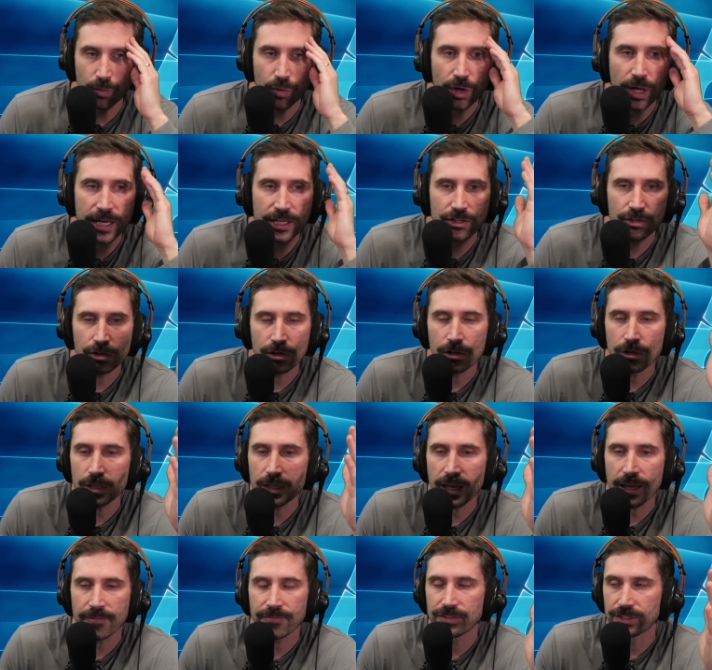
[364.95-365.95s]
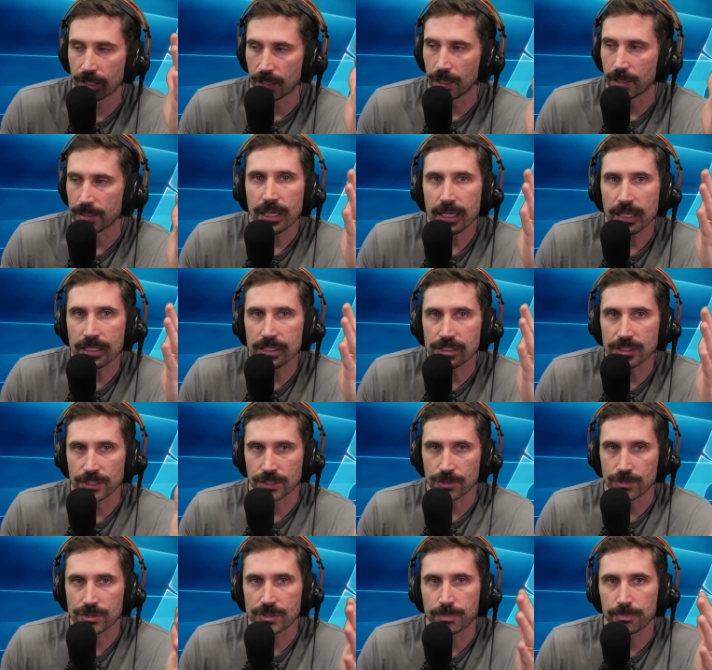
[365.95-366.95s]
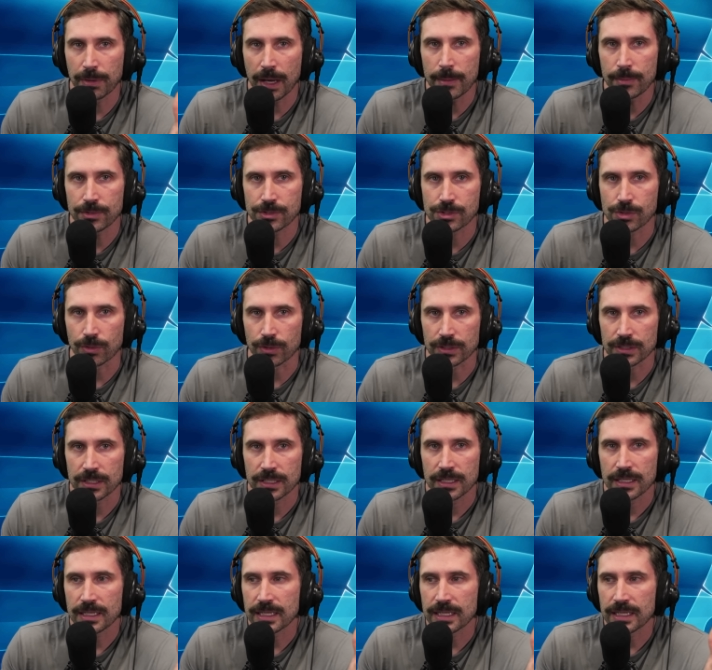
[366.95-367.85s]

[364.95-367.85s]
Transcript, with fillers: What I could have done is used bubble sort.